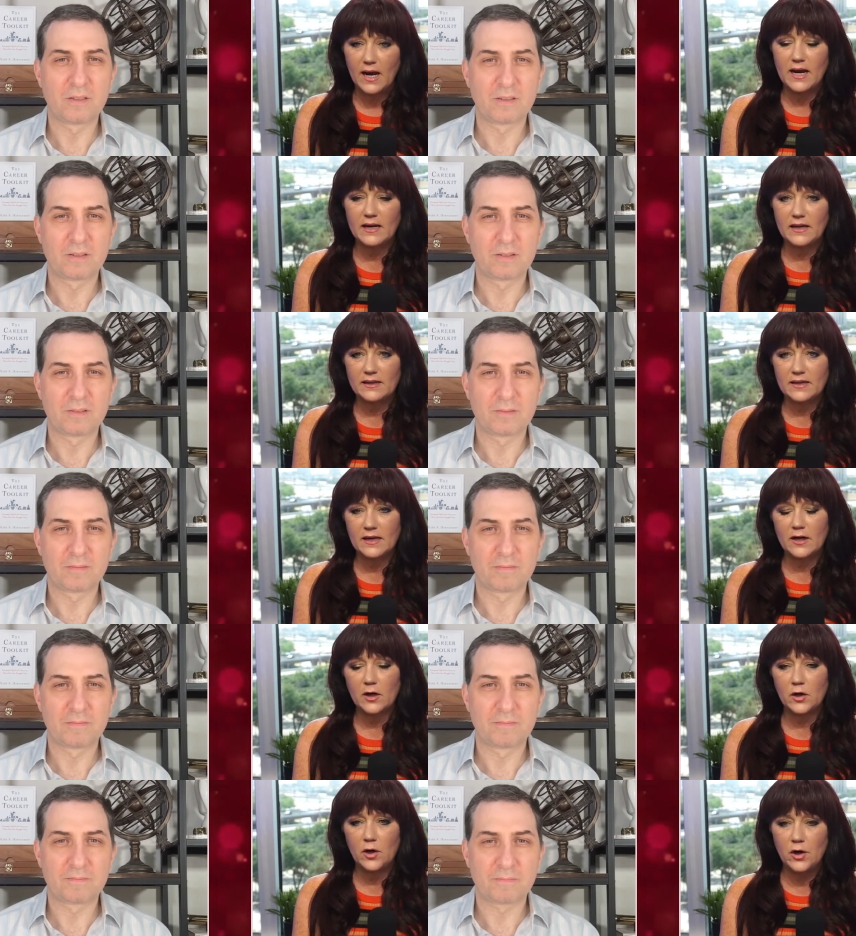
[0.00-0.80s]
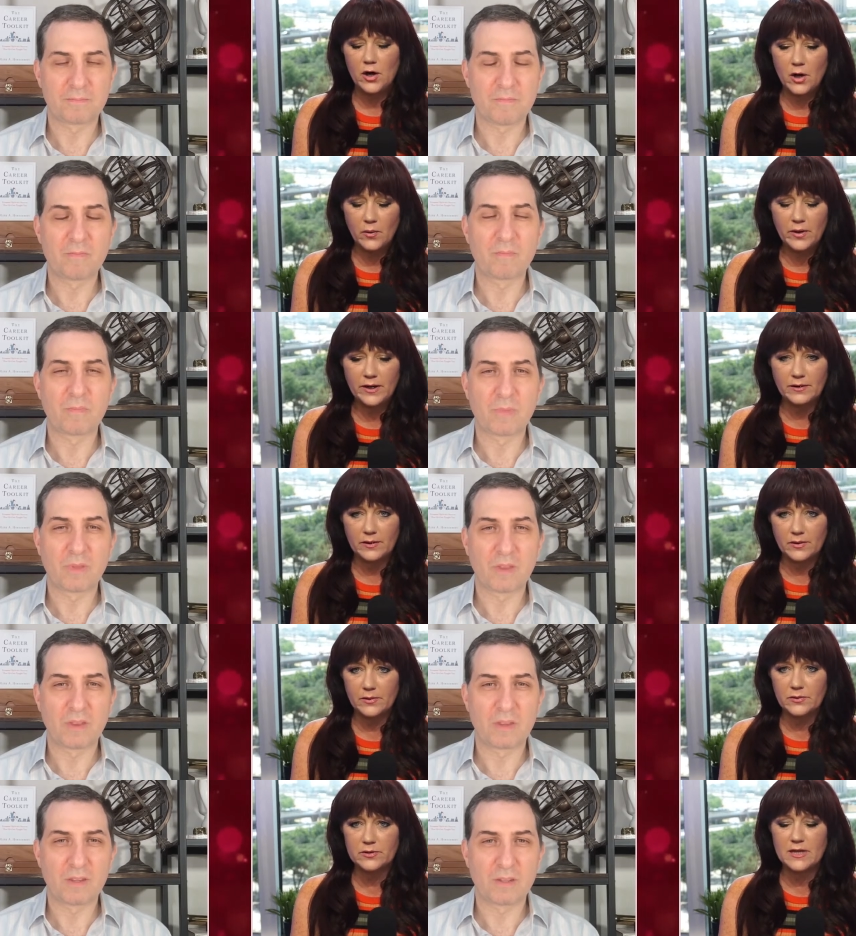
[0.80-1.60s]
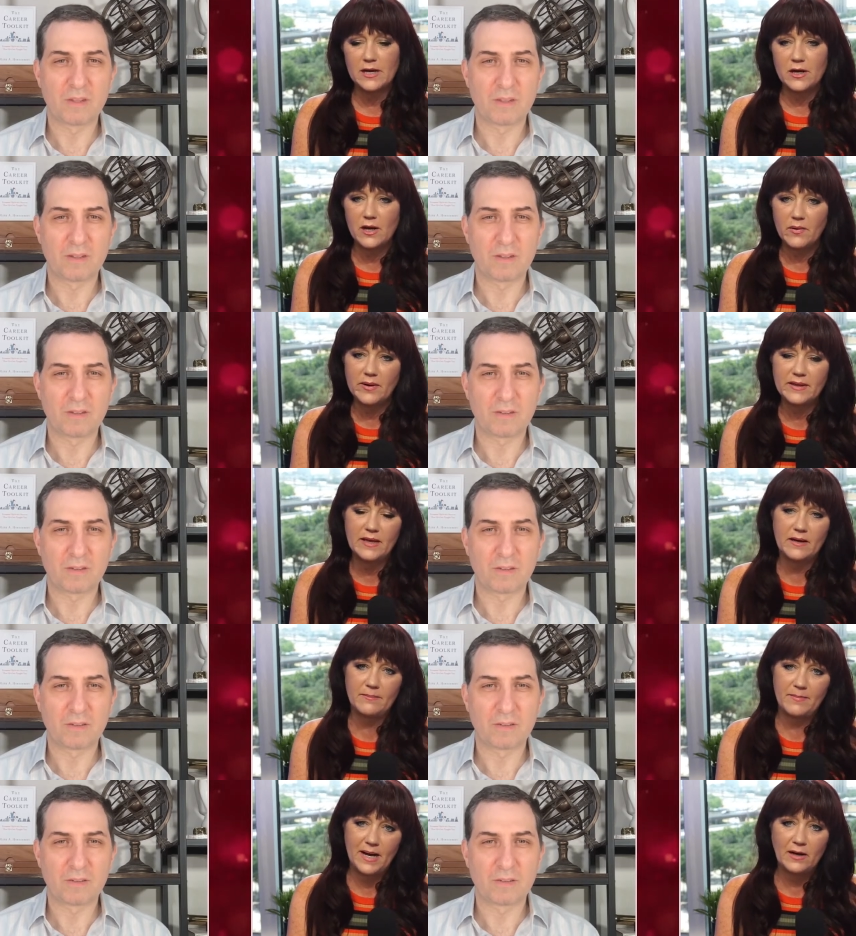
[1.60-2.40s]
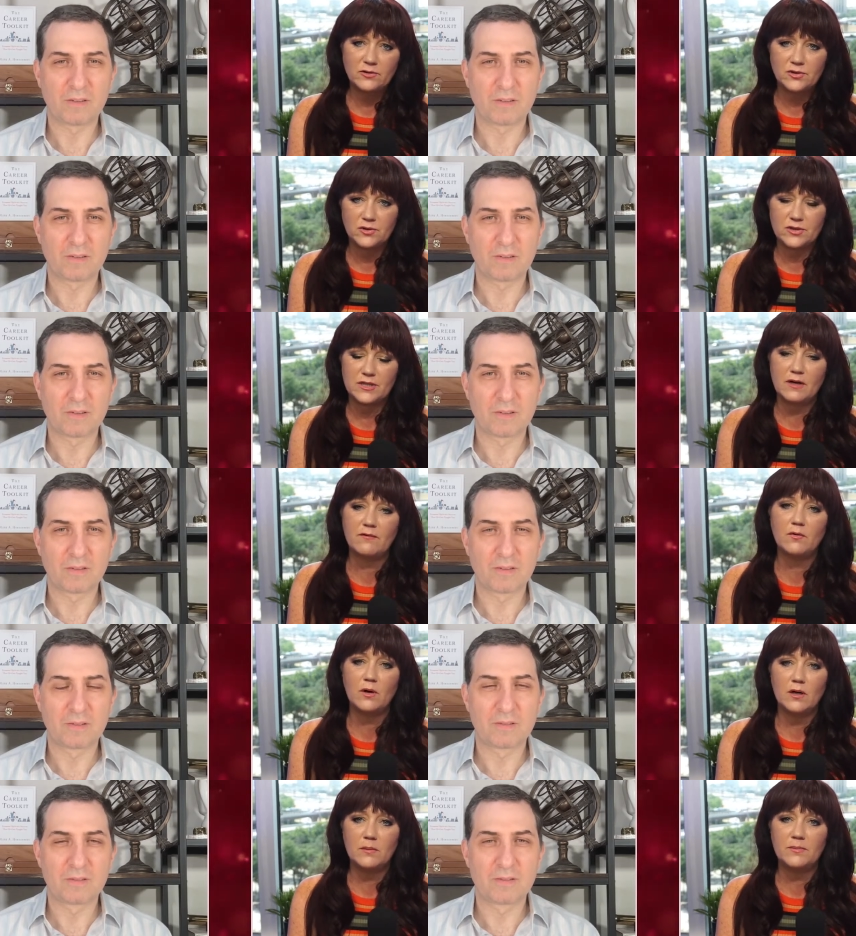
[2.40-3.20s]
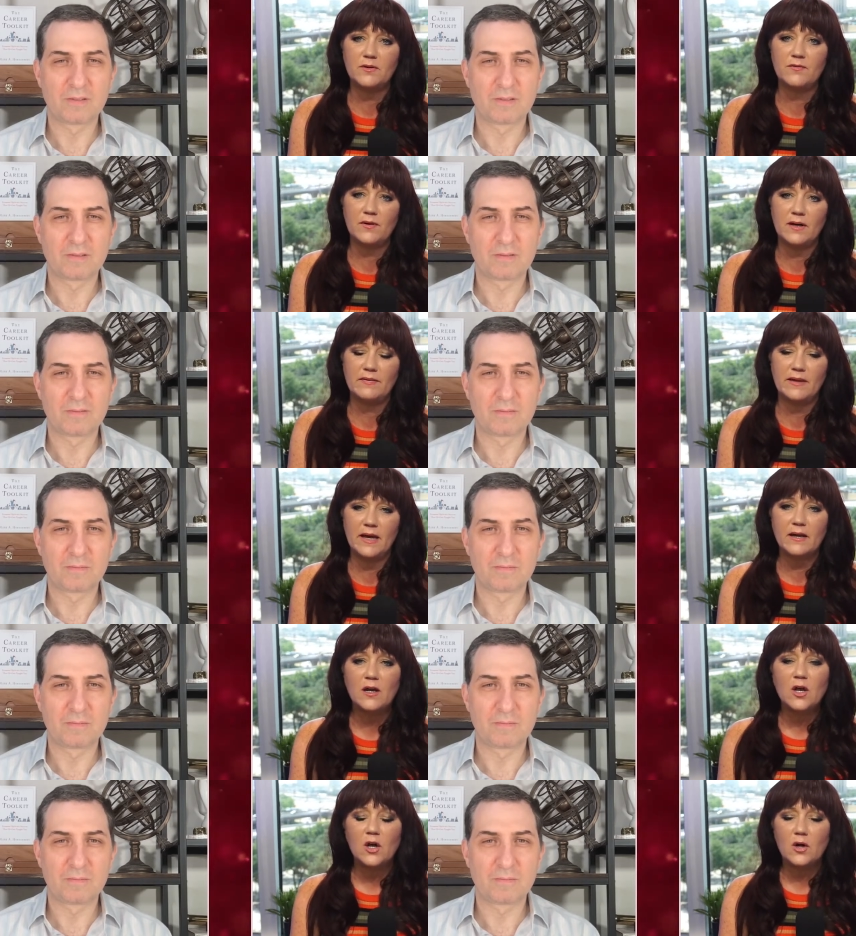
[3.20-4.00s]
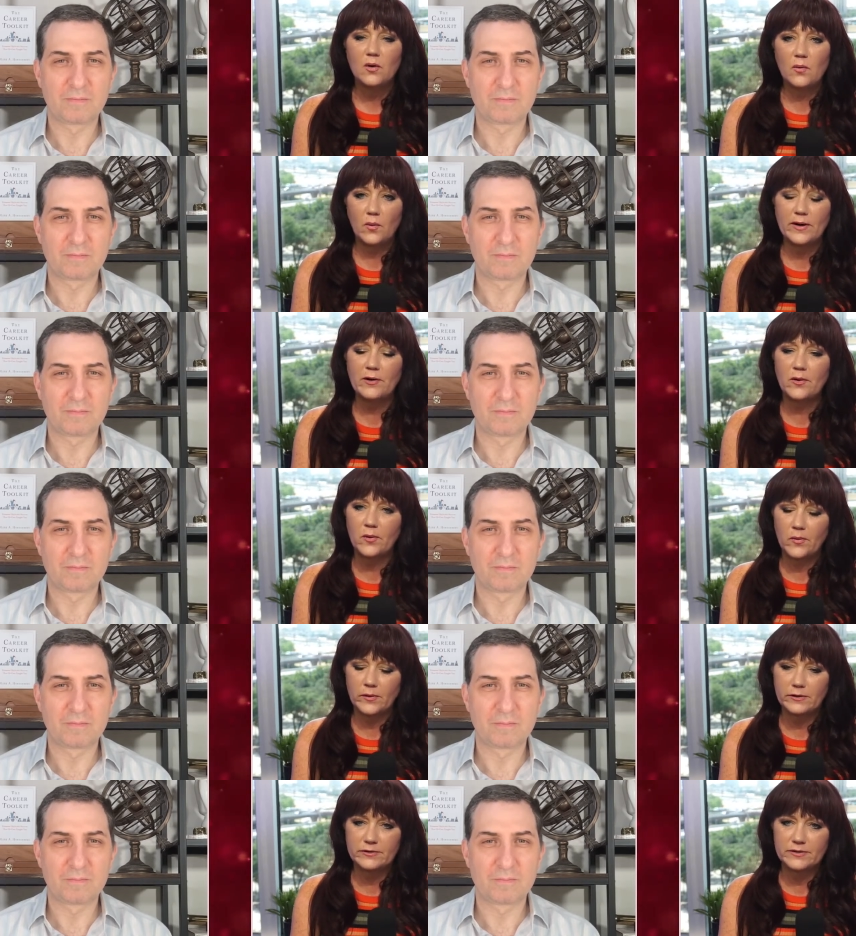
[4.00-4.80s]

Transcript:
Speaker 1: And I think knowing those and knowing that about yourself will help you find that greater career